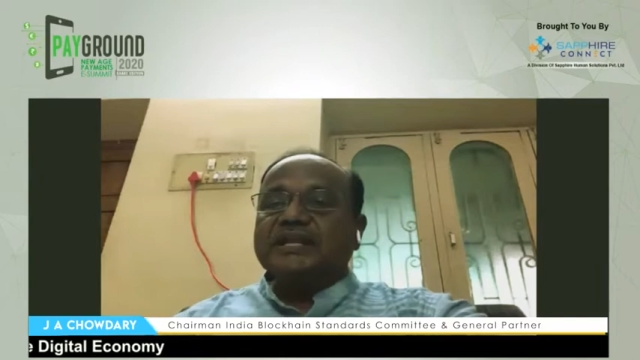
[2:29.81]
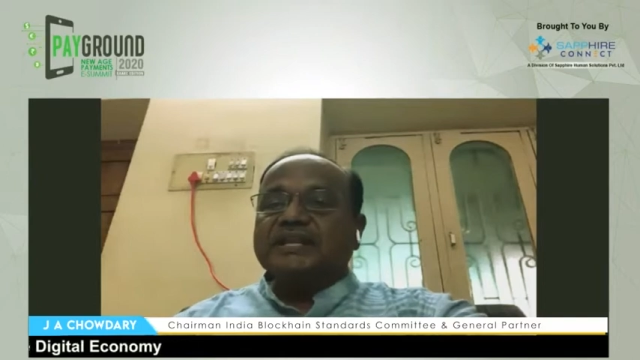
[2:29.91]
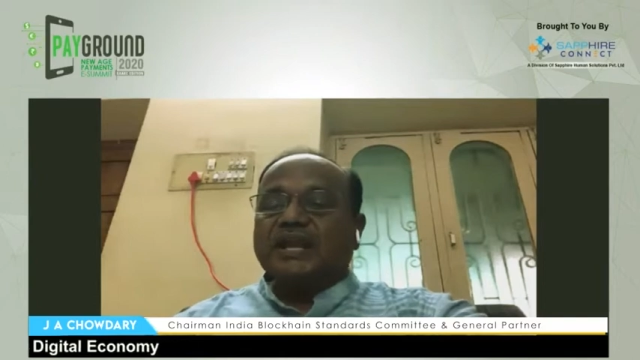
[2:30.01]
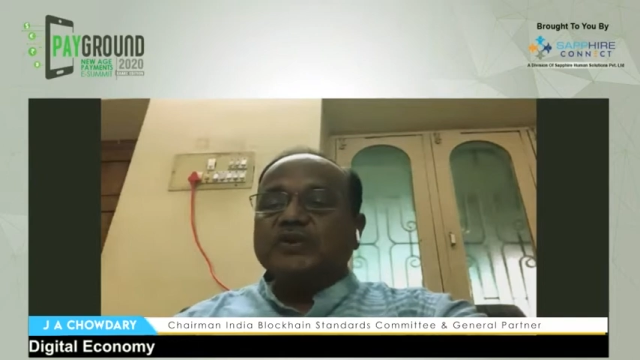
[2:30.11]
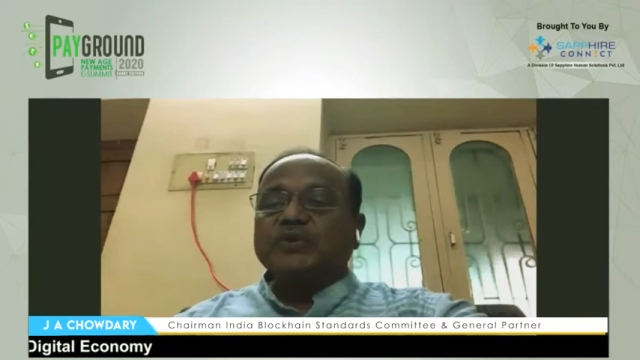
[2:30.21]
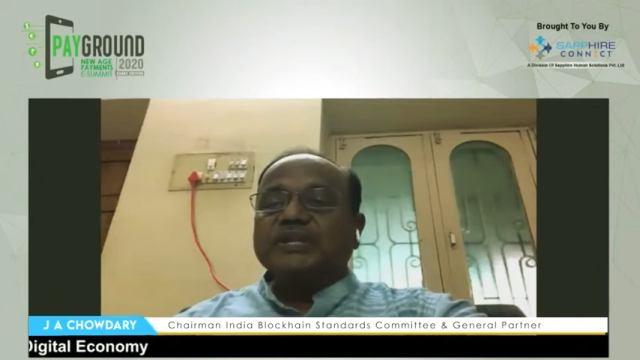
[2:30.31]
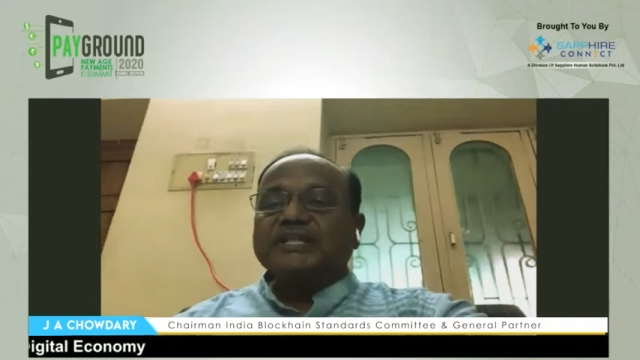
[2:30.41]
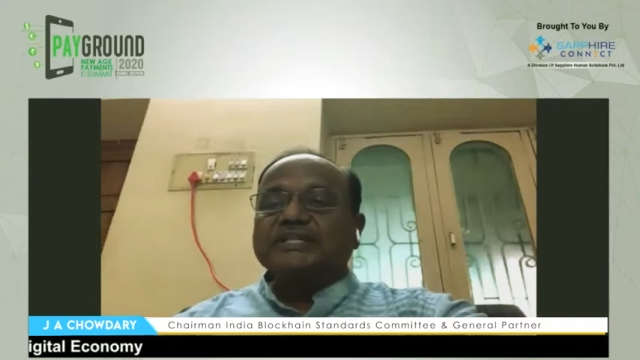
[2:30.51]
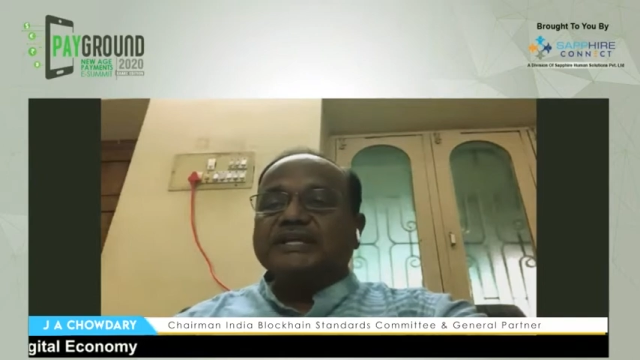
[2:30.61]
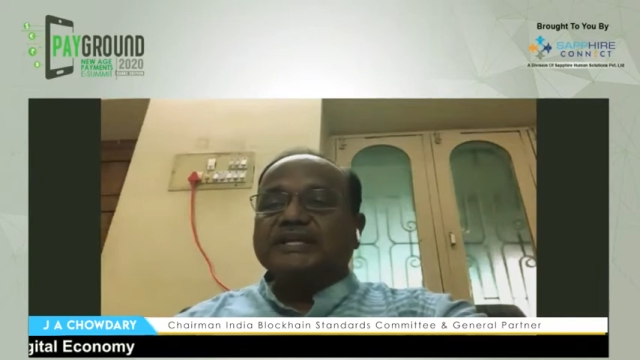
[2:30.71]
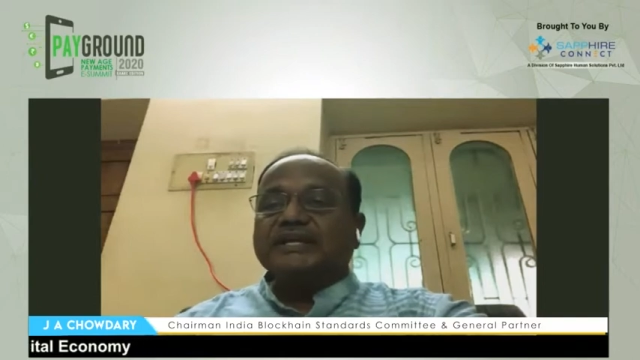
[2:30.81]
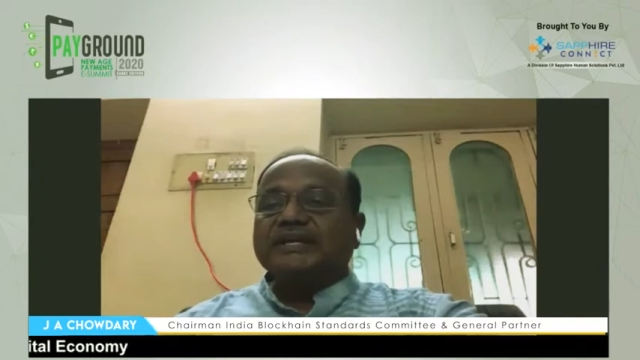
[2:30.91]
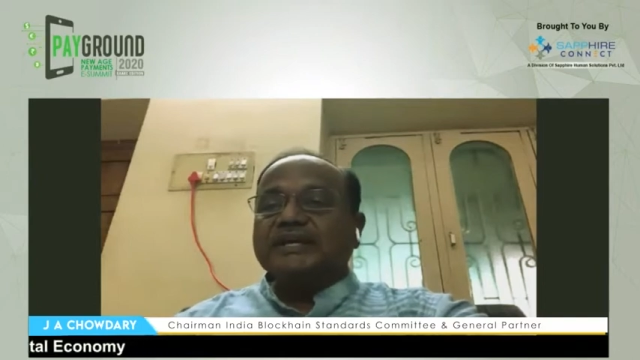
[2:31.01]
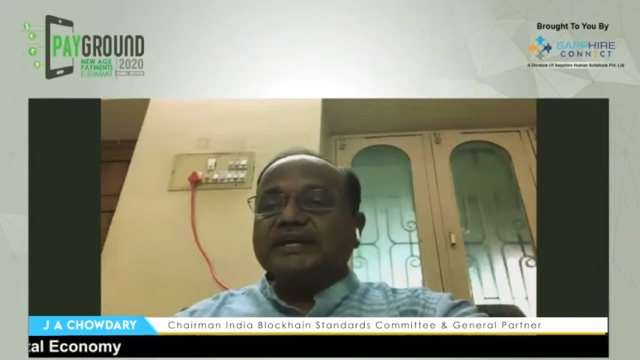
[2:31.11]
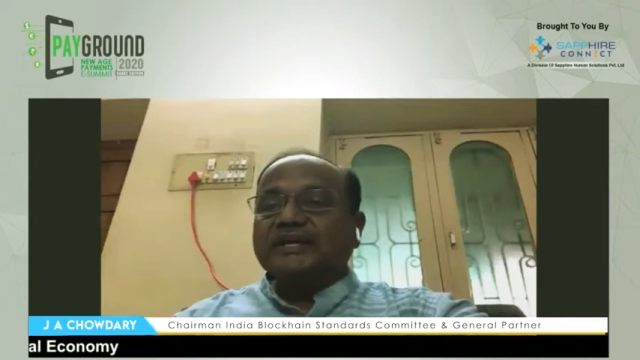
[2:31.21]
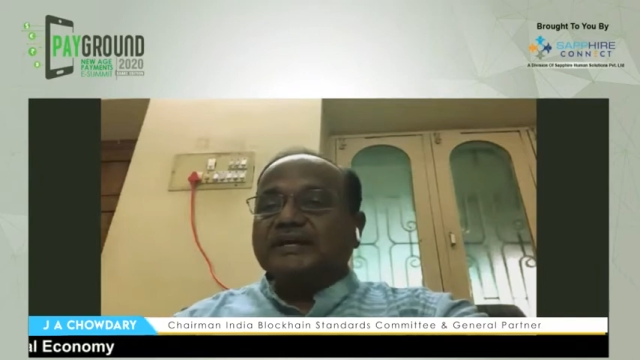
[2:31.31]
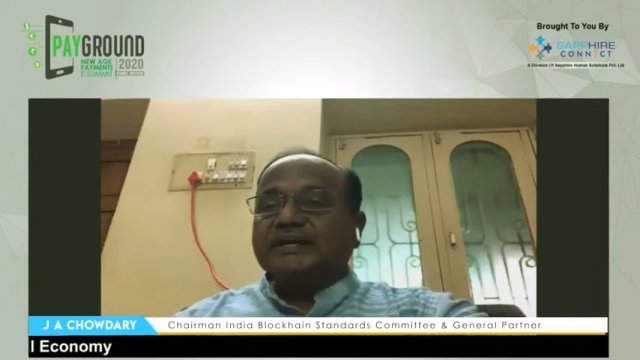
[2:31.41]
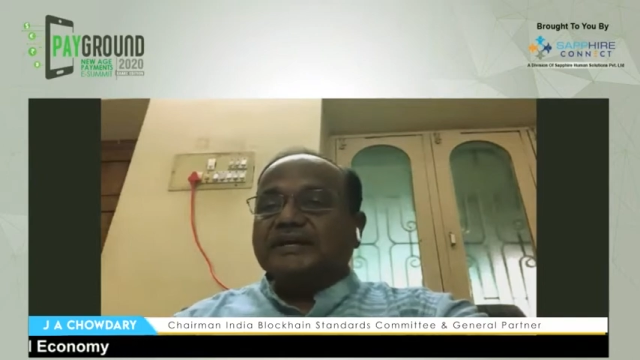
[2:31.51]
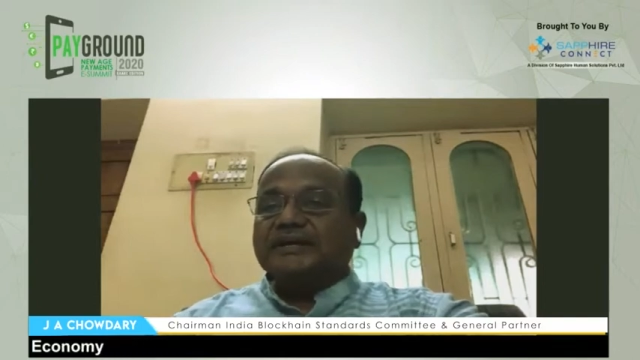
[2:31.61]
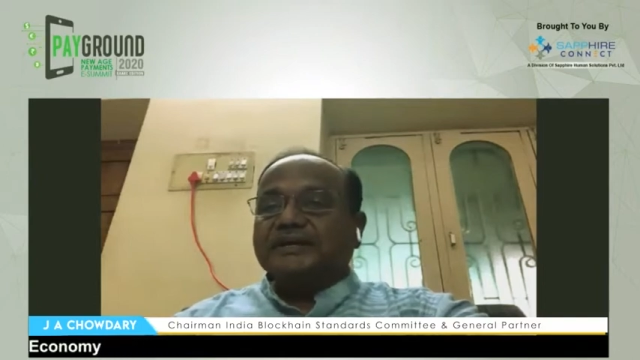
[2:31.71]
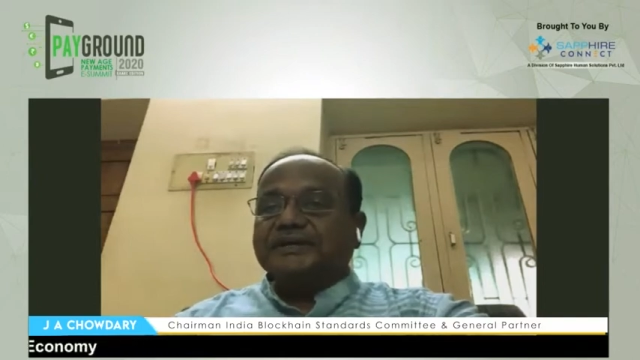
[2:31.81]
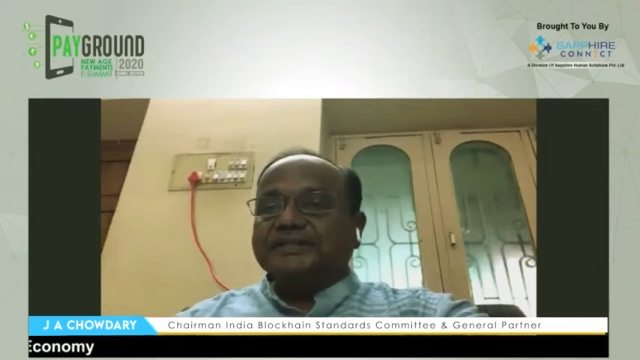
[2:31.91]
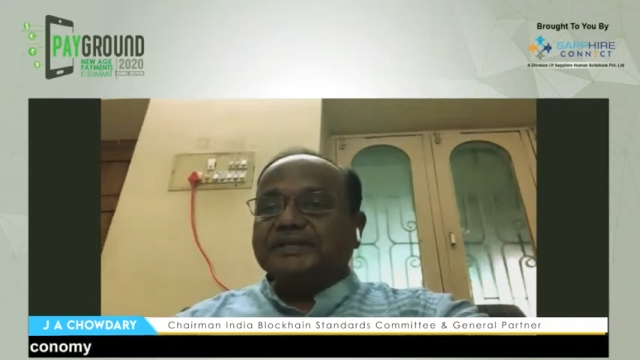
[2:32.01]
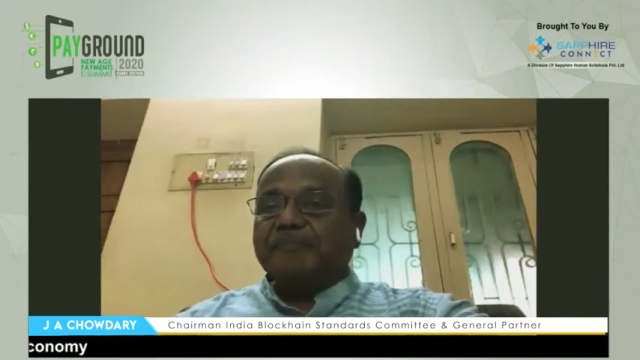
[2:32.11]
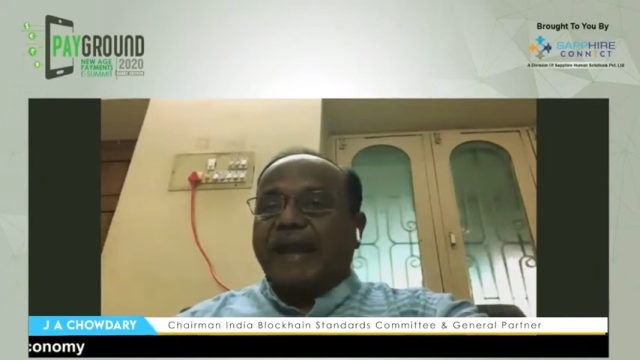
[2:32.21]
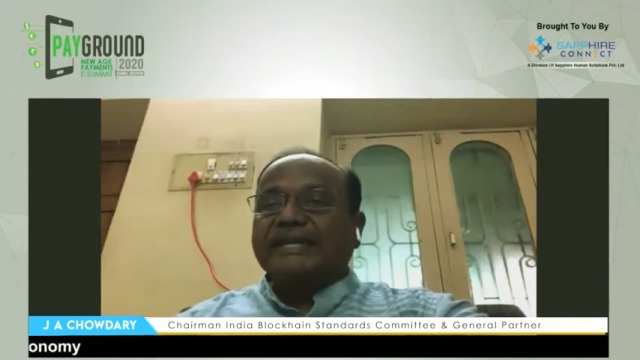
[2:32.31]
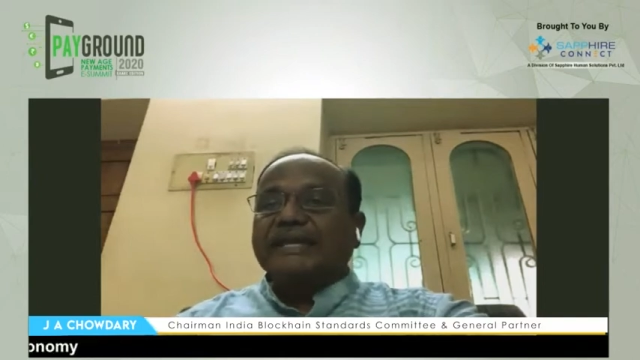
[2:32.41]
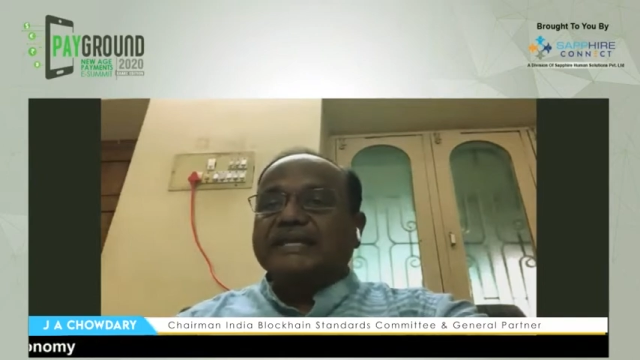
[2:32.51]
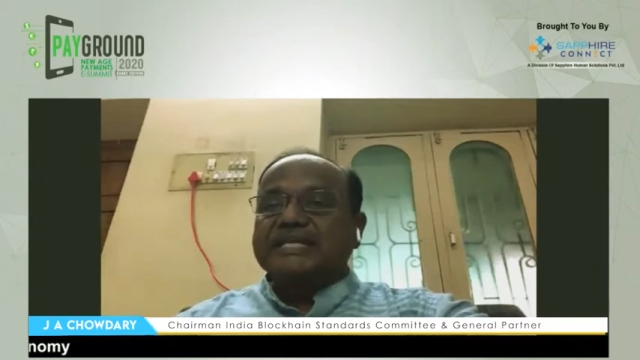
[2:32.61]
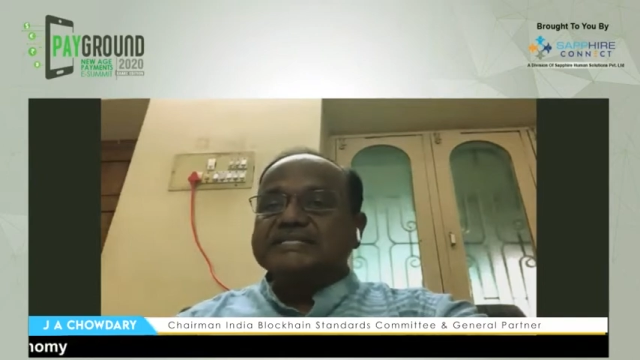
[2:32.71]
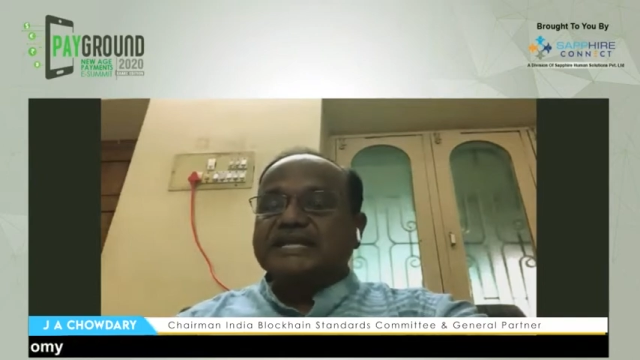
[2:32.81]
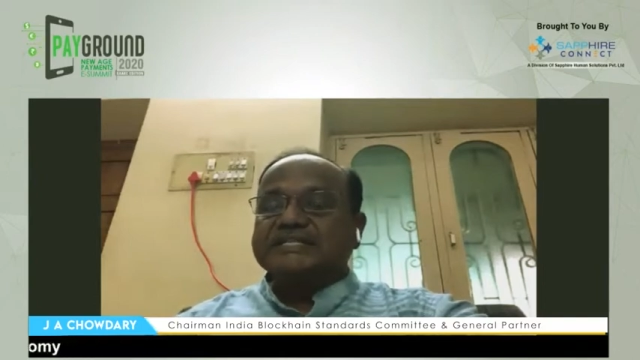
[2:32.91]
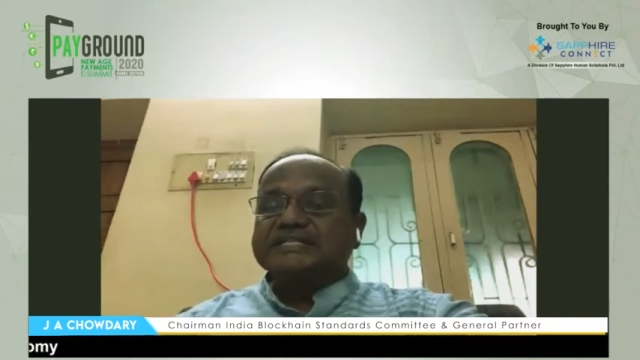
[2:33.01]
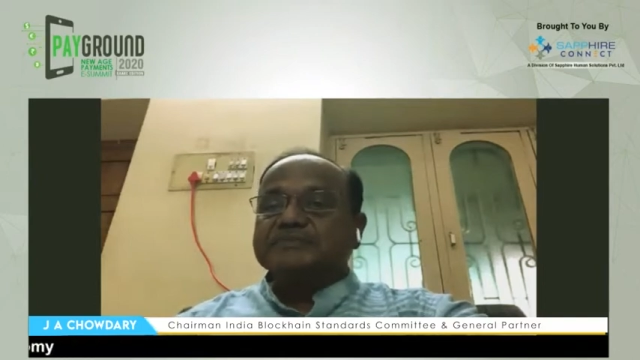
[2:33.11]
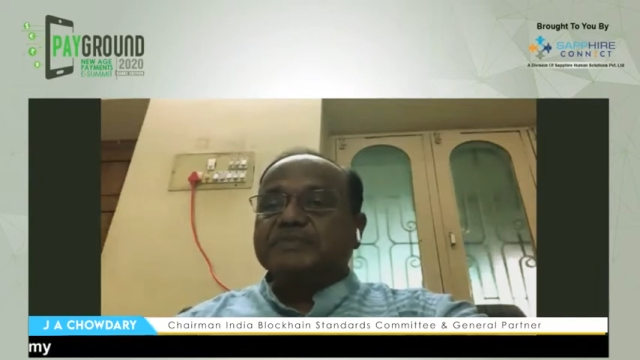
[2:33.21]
not only the banking transactions,